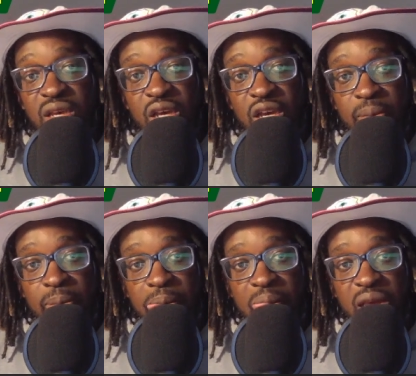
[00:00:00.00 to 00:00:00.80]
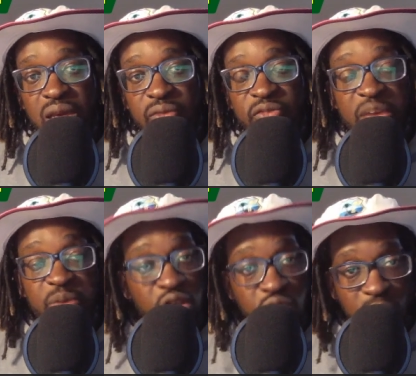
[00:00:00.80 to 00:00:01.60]
um,
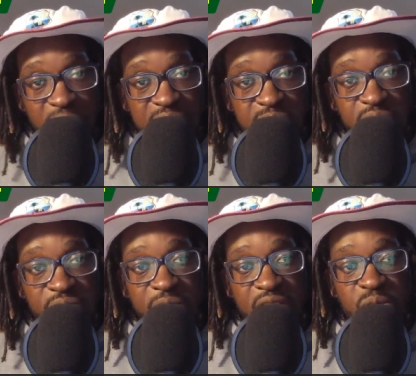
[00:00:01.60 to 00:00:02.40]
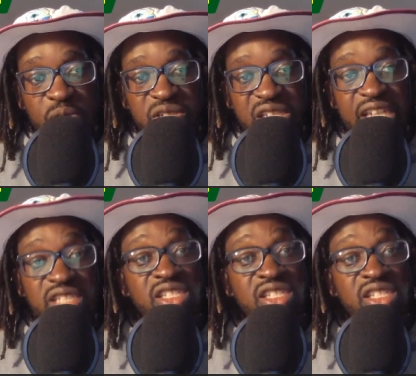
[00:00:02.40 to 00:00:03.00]
Fabian couldn't make himself available for selection.